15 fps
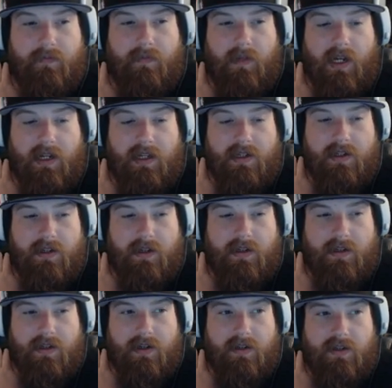And
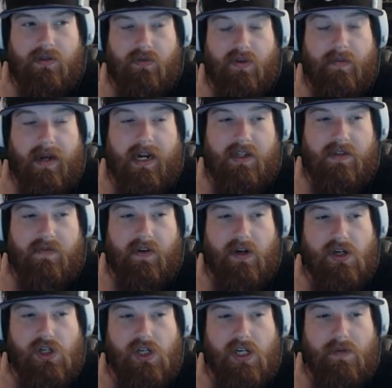it's 3 mana. It's
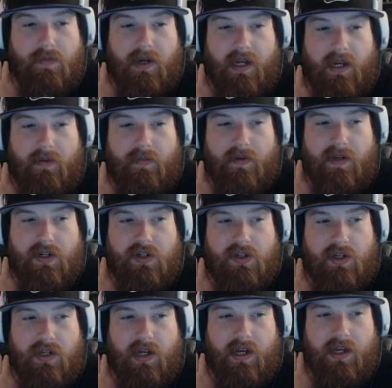very cheap and
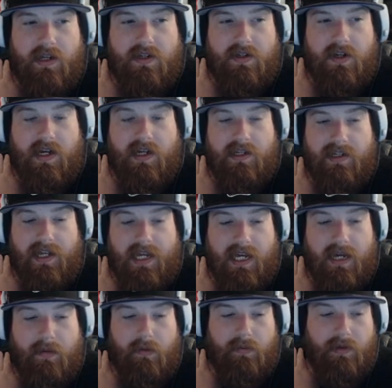potentially has late
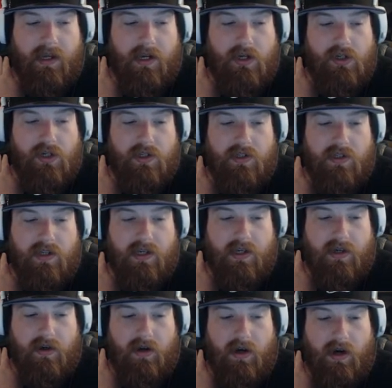game implications.
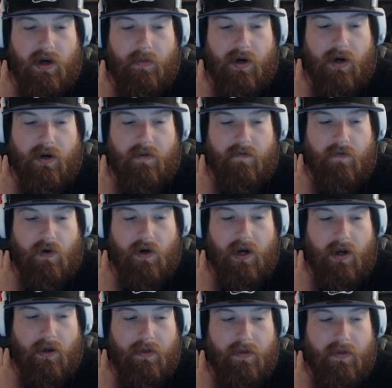The armor and 4
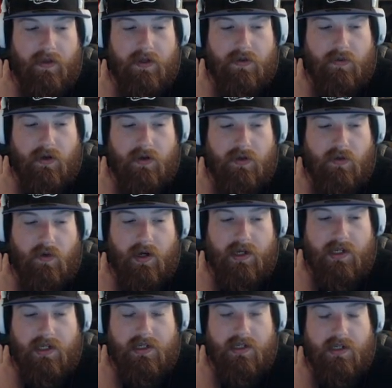health is quite
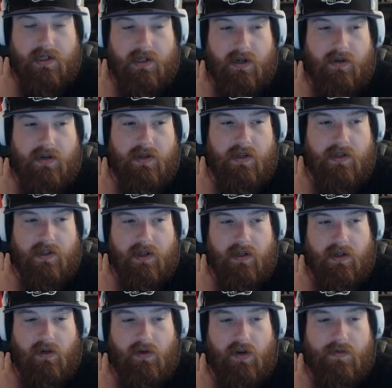decent. It's
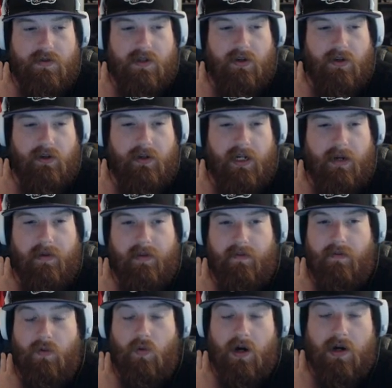killing creeps in the early game, and
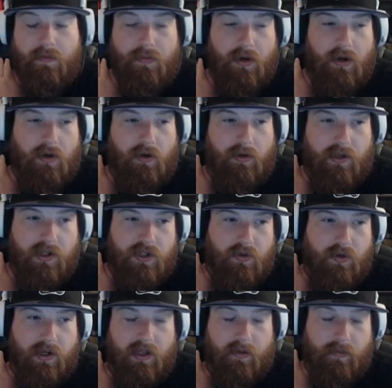if you want to put gold
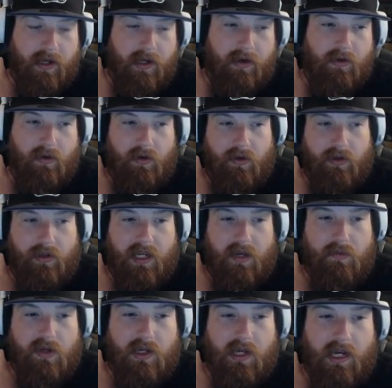into it in the mid or early
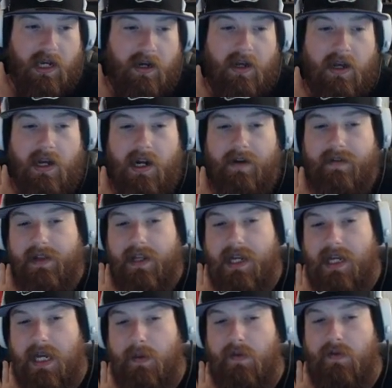game, you can. And in the
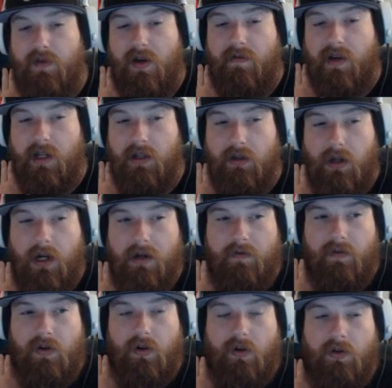late game, if you have a glut
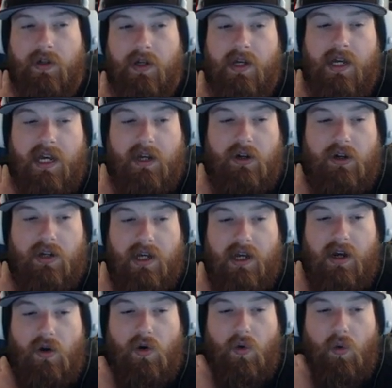of gold, it could
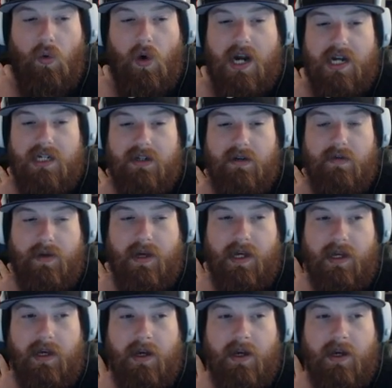get quite big.